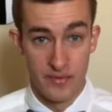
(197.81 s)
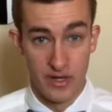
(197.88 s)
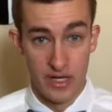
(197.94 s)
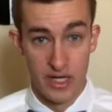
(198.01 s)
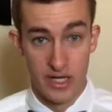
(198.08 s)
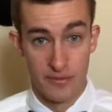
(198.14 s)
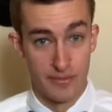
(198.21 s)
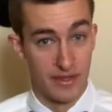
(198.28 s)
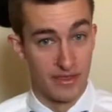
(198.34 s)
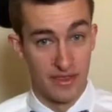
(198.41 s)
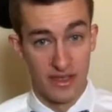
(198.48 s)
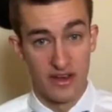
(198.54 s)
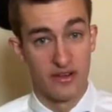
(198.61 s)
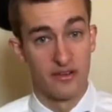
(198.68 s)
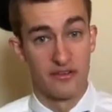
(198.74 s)
And
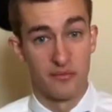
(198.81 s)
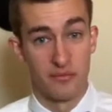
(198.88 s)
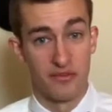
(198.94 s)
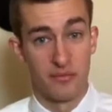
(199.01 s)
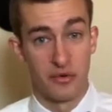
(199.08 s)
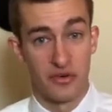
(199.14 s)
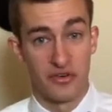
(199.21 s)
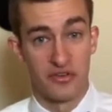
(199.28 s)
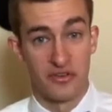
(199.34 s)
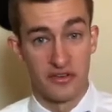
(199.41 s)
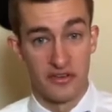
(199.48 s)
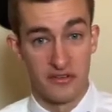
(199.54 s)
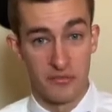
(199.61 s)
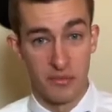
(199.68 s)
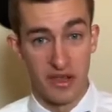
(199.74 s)
they are some smart
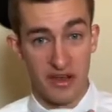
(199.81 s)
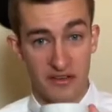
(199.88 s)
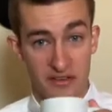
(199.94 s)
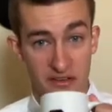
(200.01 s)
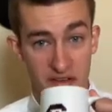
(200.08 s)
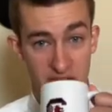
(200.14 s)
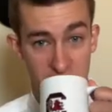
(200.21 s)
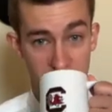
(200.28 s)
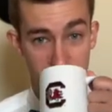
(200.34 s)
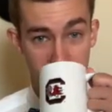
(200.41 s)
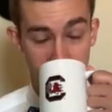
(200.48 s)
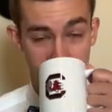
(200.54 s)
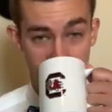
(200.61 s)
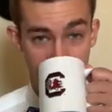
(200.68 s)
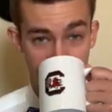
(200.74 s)
cookies, may I say so
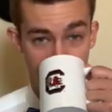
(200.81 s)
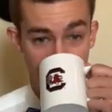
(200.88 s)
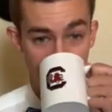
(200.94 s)
myself.